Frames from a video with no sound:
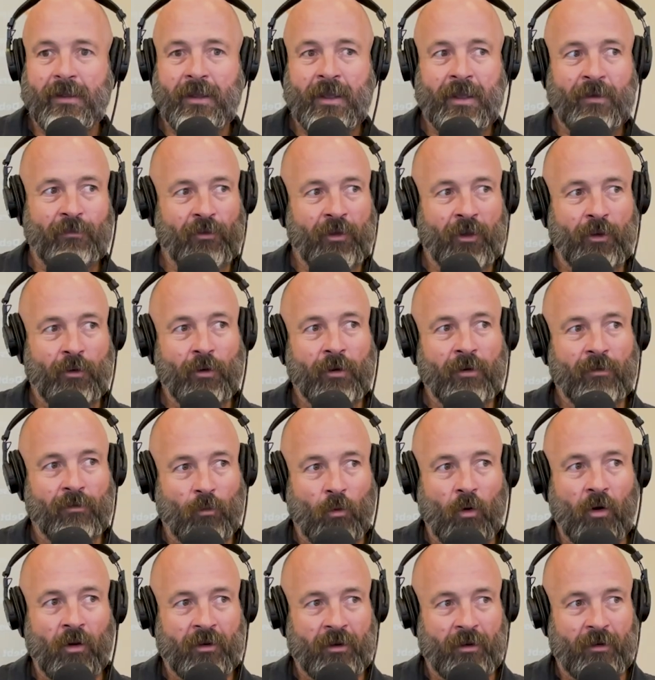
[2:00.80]
If you could have
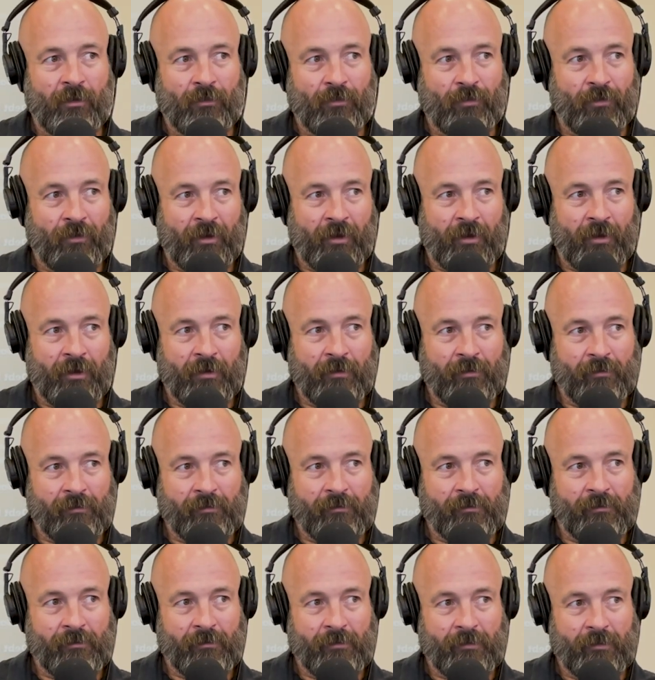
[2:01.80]
wanted to
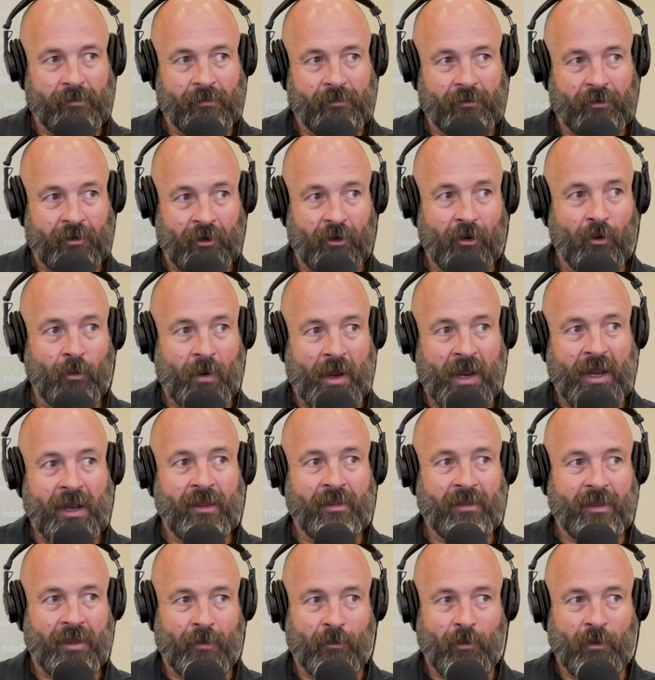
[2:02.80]
do
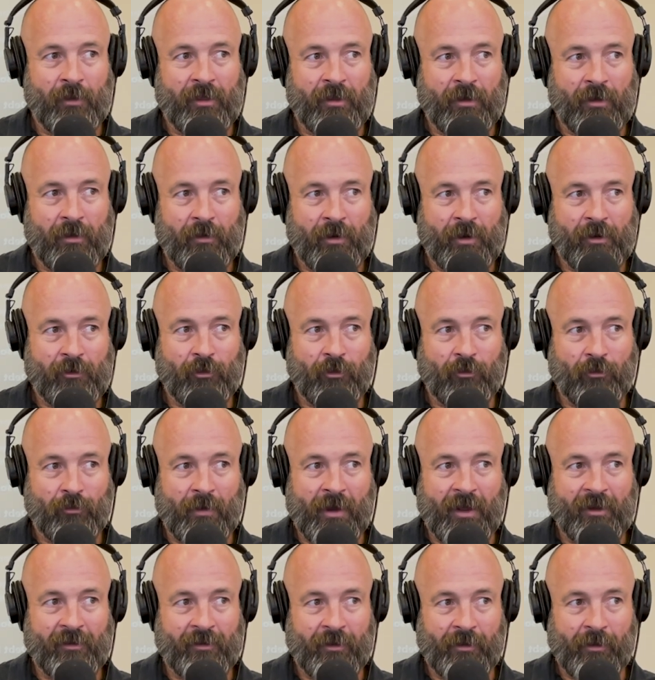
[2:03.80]
anything with your interest
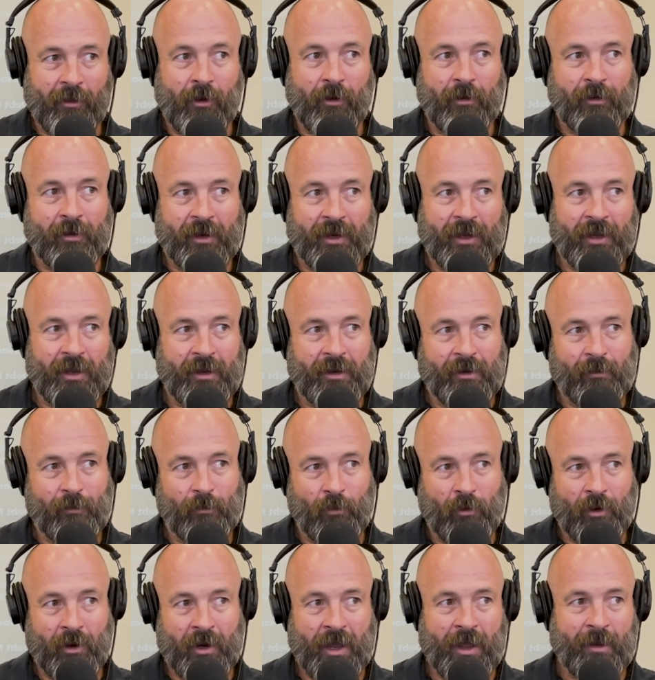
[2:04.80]
rates and lock it in,
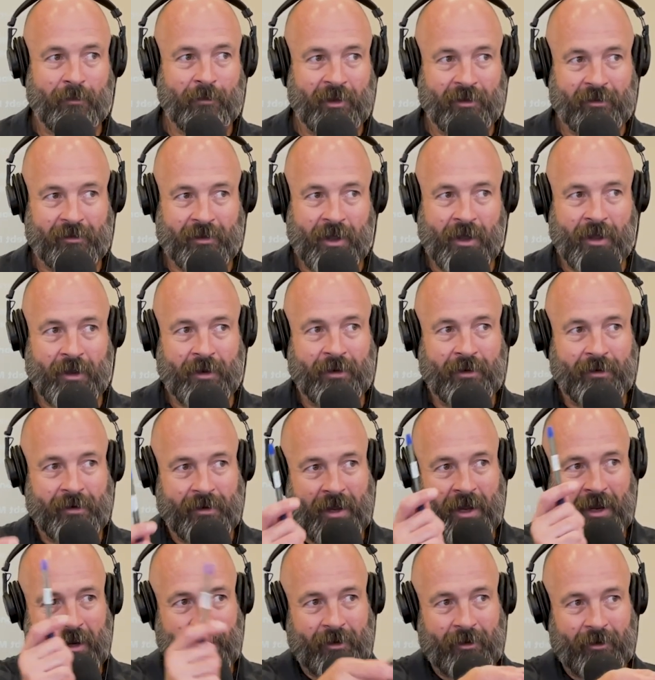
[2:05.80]
what Amiee's done
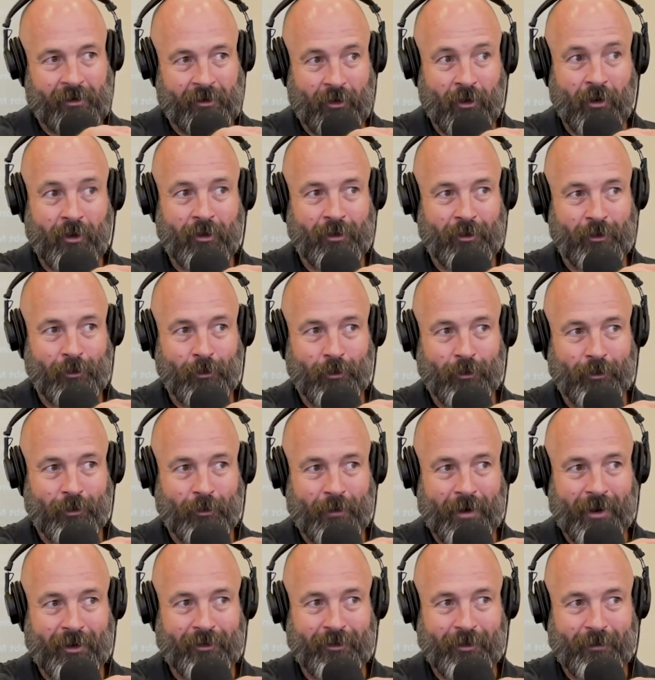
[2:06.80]
at not your
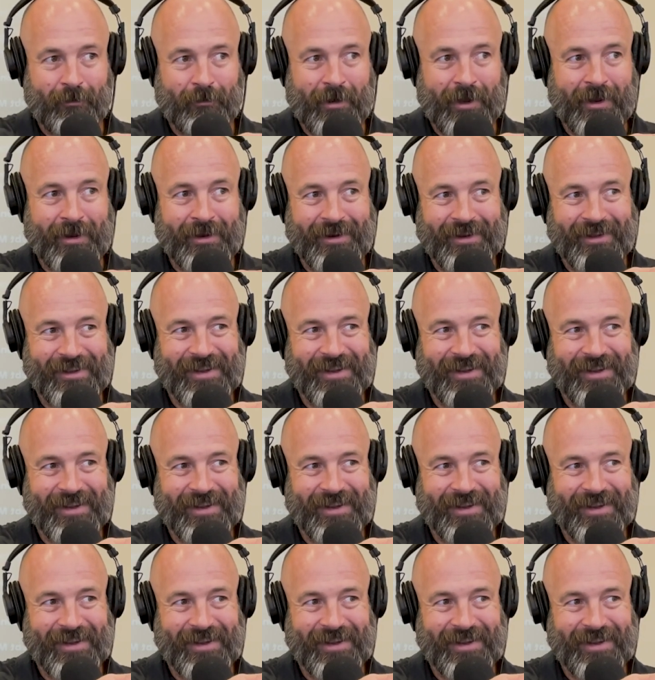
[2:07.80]
direction, Ben.